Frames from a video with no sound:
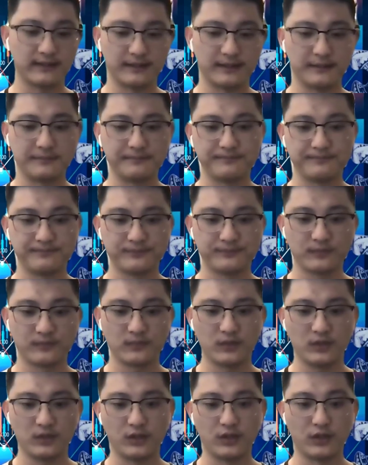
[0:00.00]

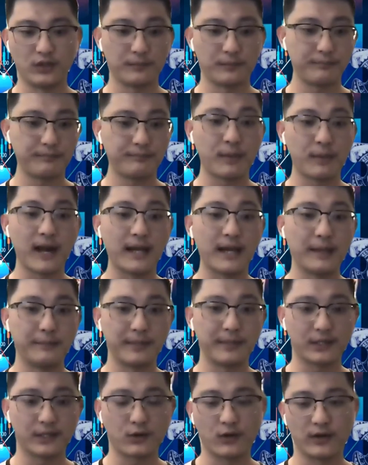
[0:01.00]
buying
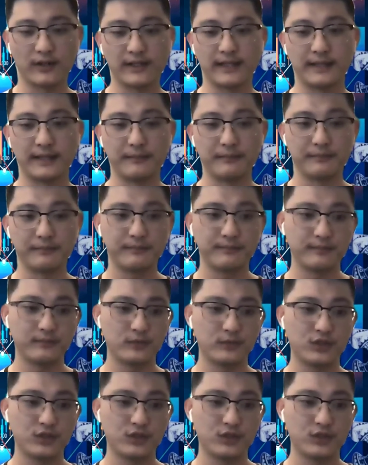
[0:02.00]
Bitcoin and